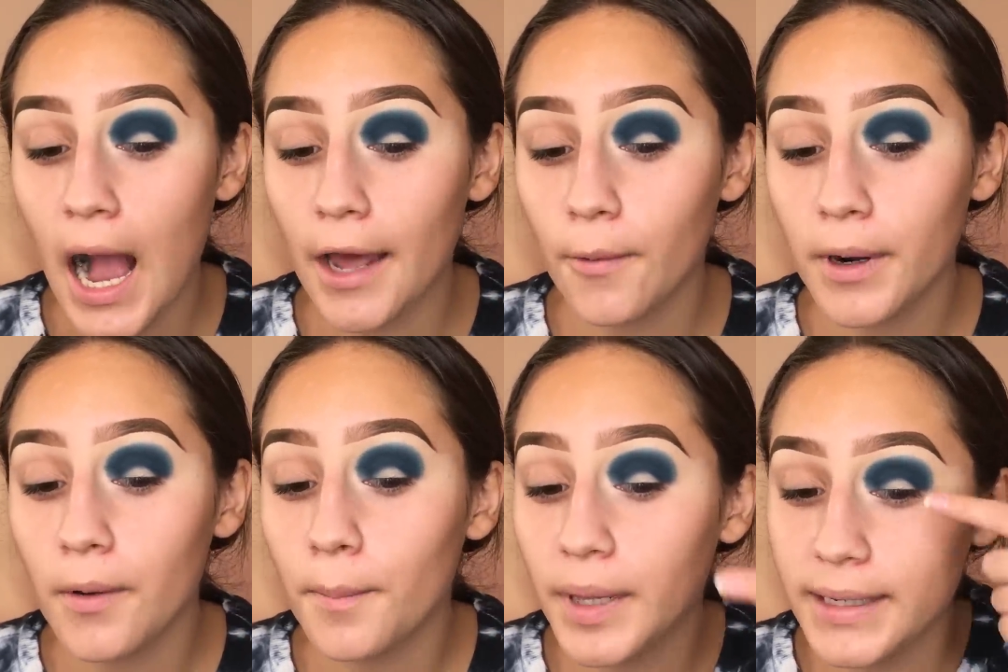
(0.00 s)
I don't
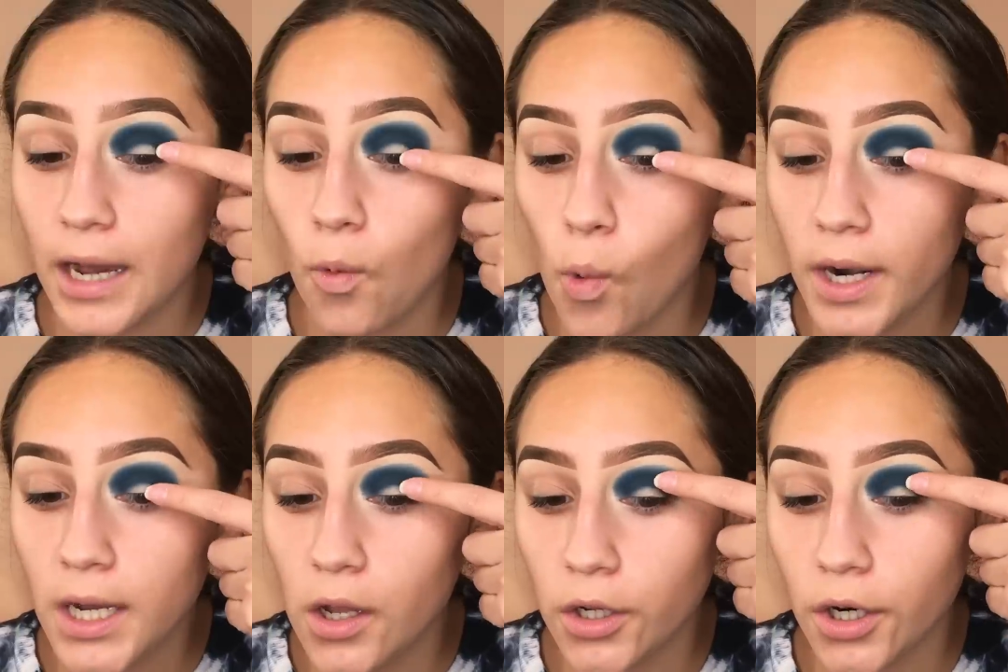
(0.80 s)
wanna blend out one
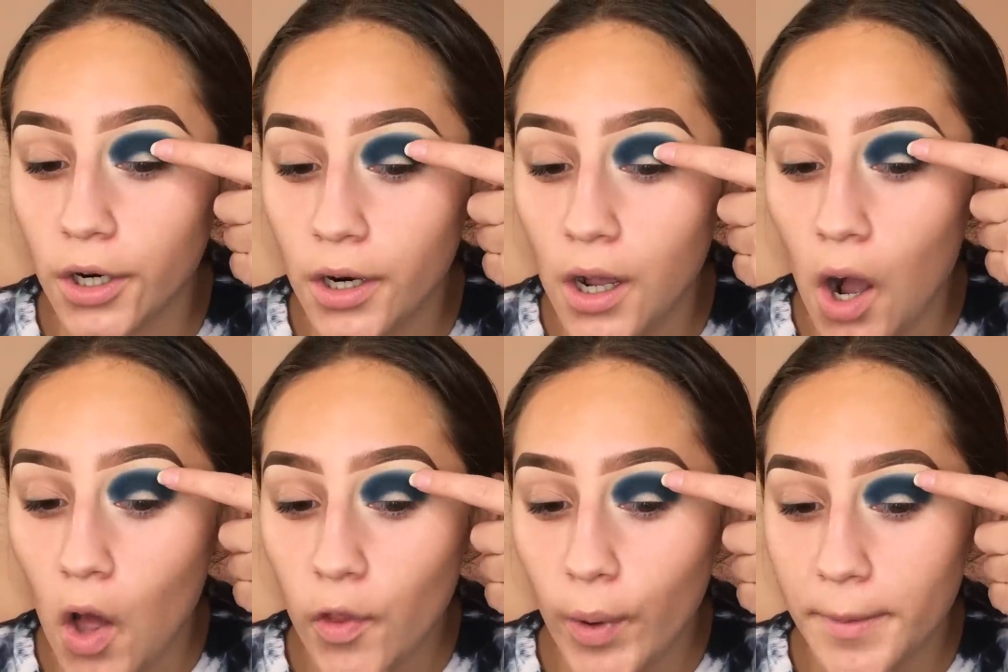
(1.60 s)
color
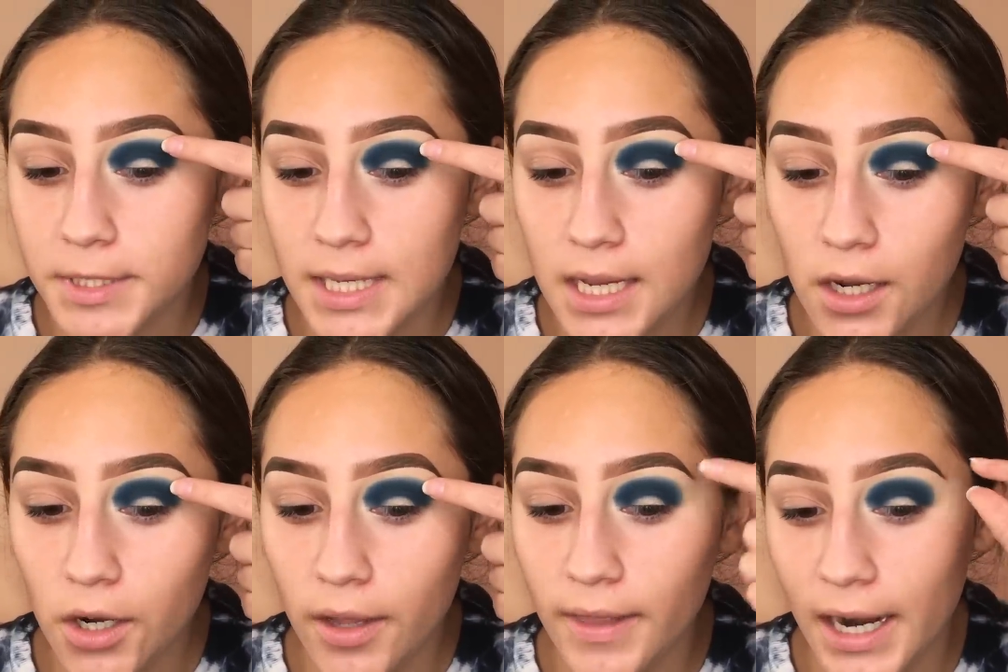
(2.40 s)
all the way up to
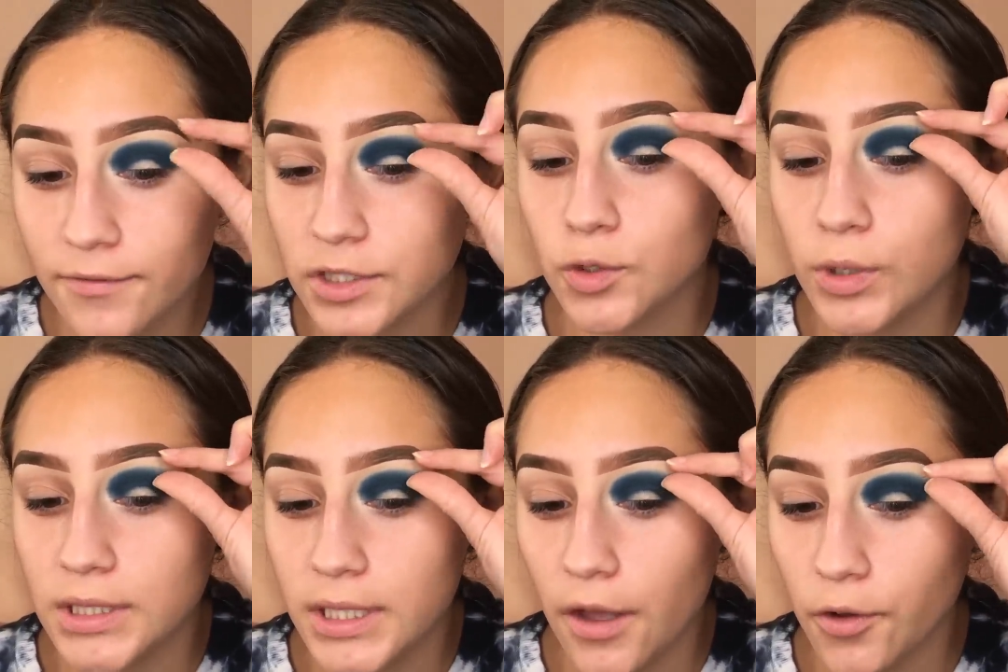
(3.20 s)
here and then have to
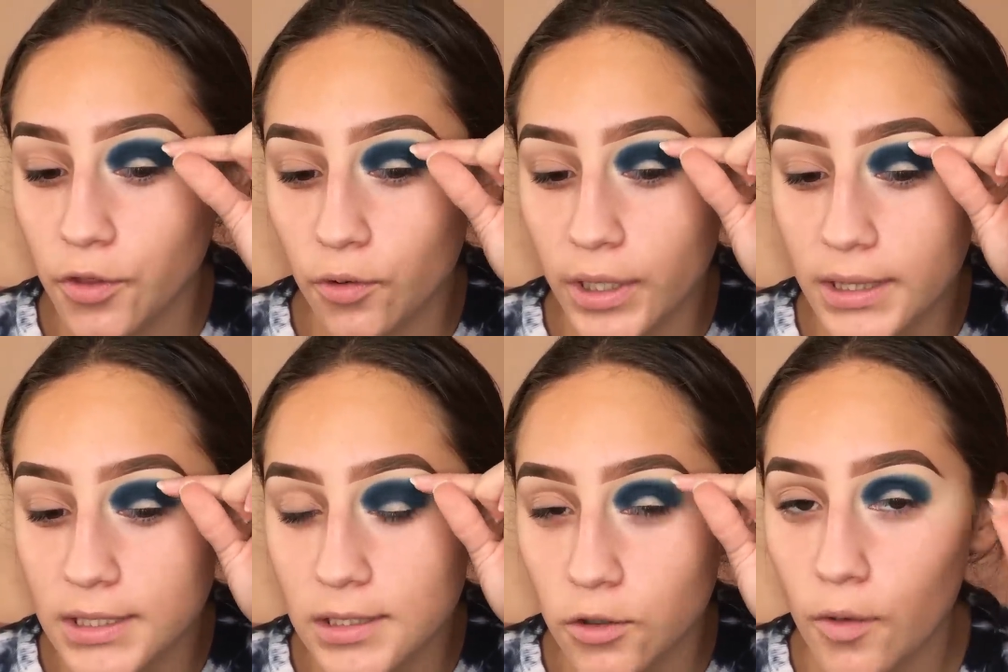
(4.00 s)
squeeze the other three in
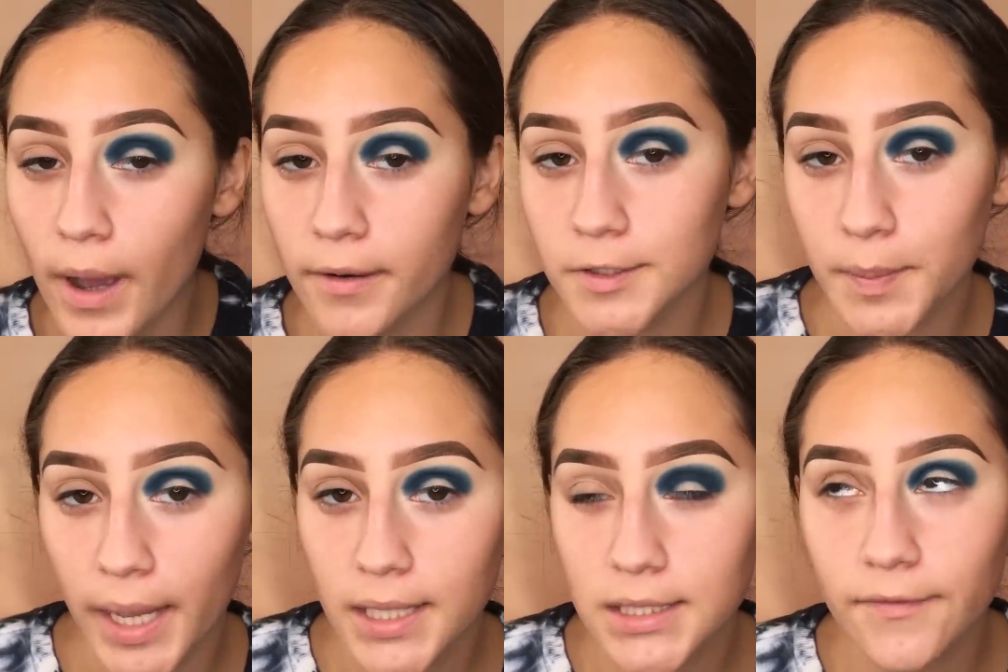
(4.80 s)
this little amount of
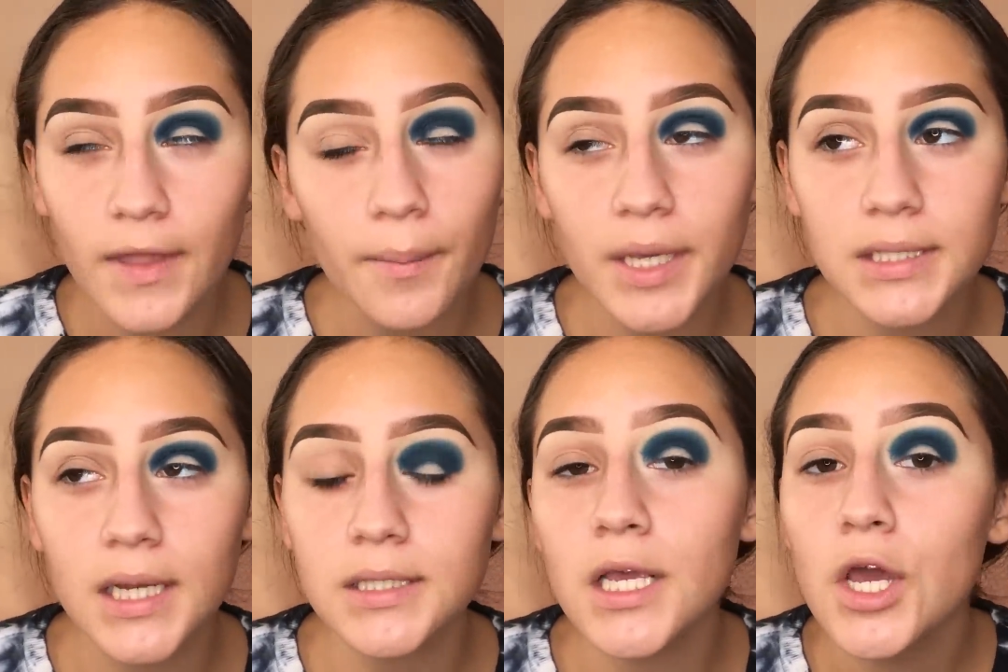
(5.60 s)
space, if that makes
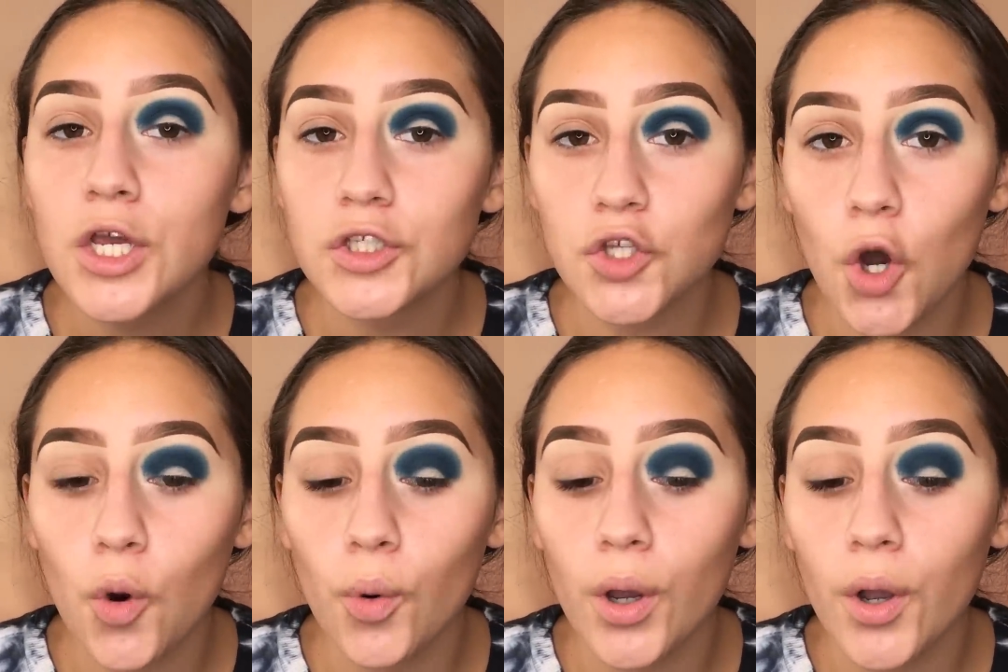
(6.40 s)
sense.
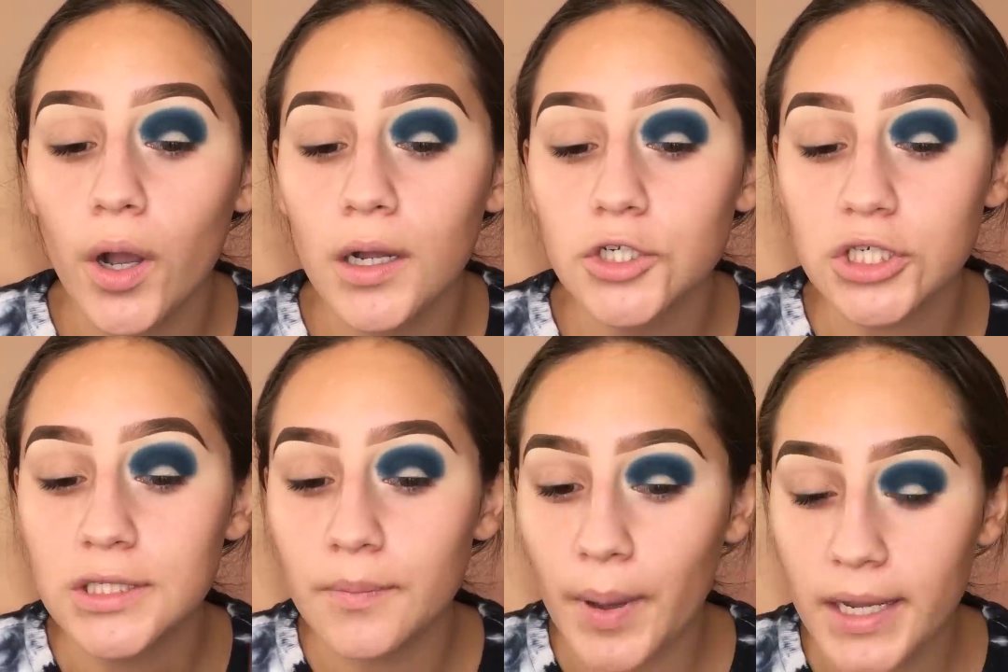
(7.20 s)
So
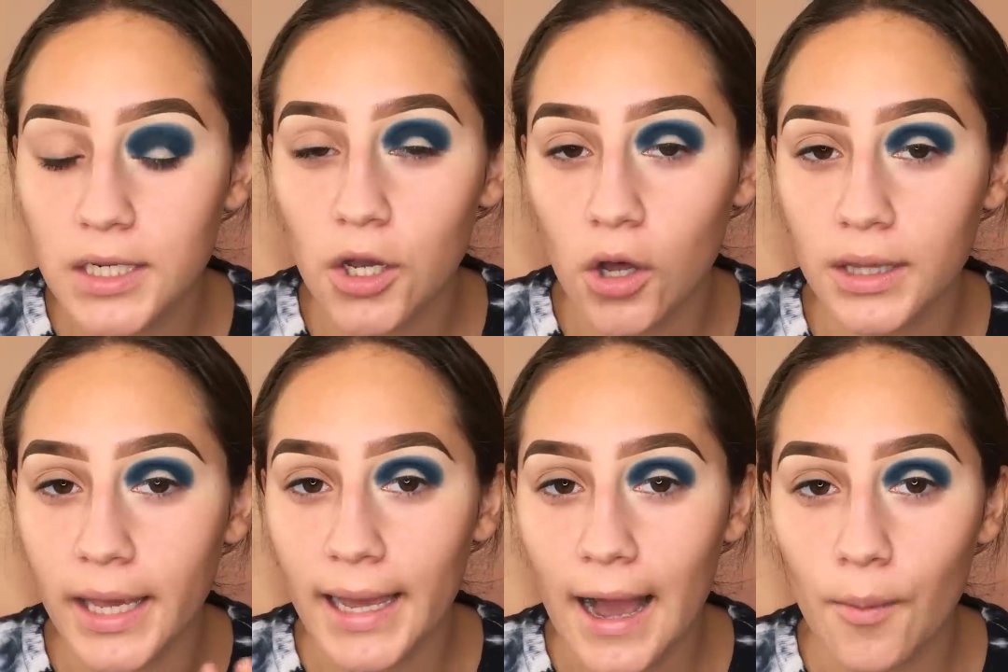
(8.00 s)
just depending on
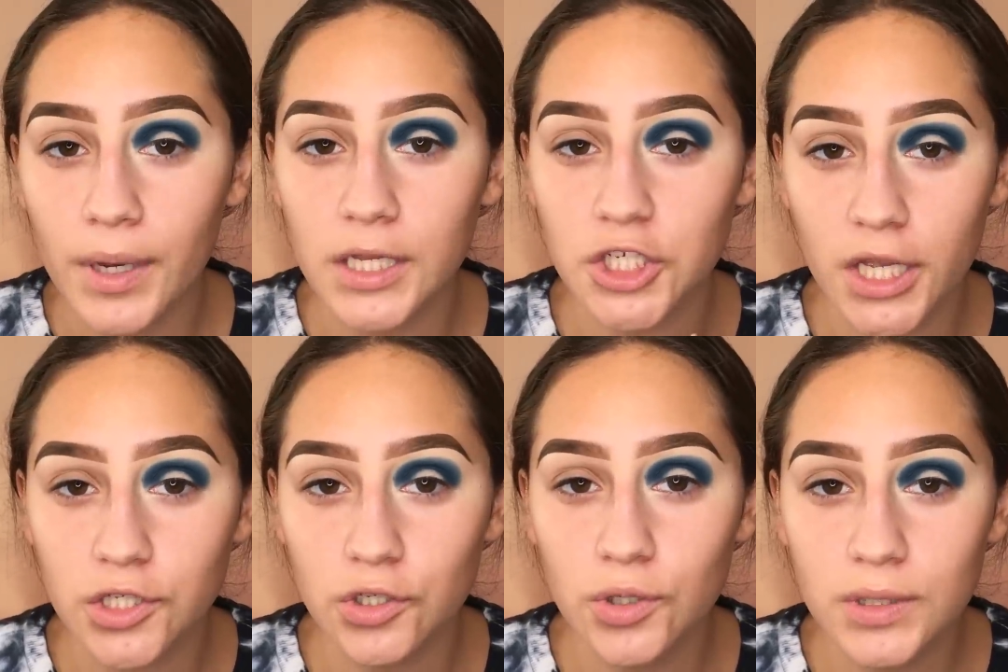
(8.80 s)
like how many
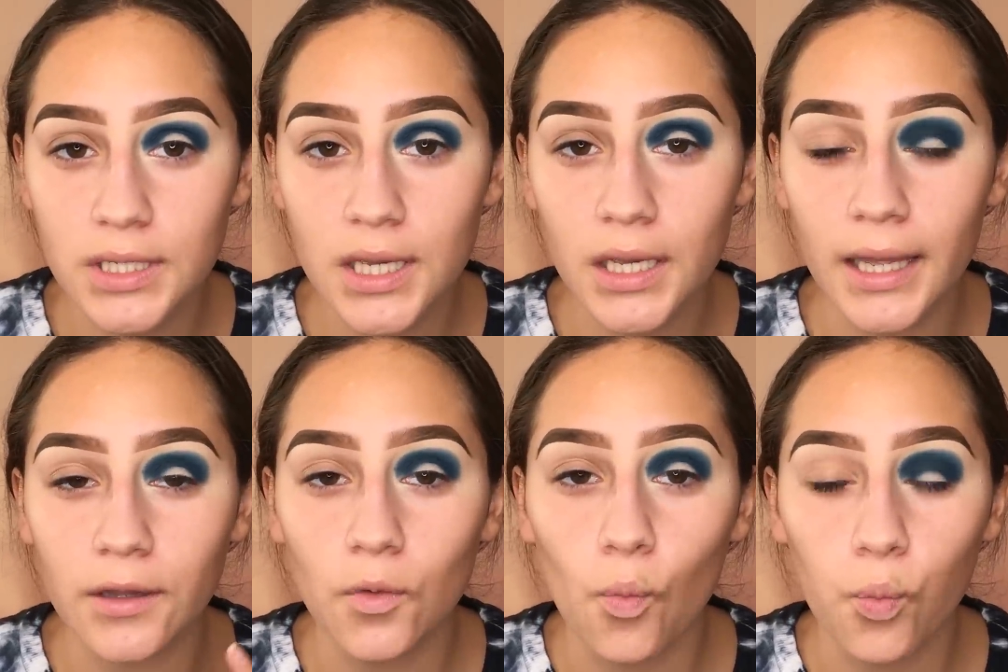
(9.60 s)
shades you're using
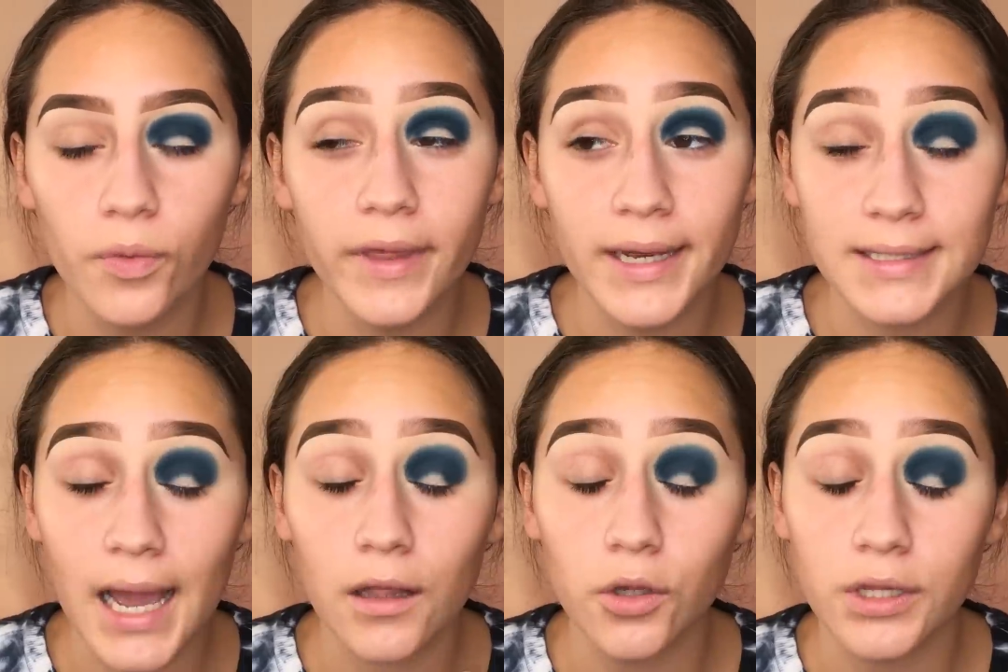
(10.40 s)
and the
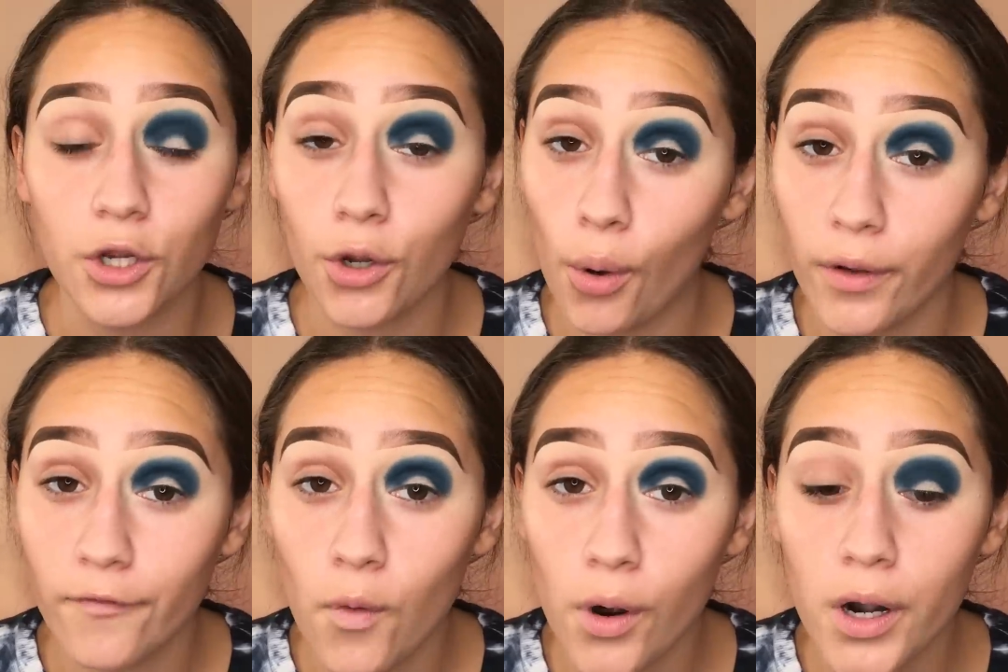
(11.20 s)
exact look that you're going
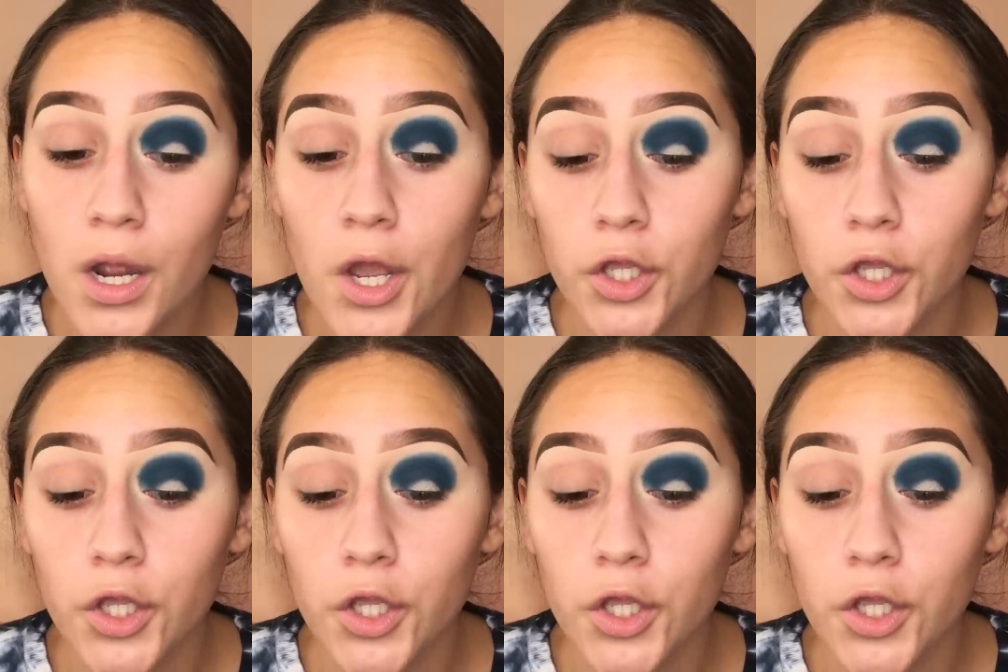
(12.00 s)
for,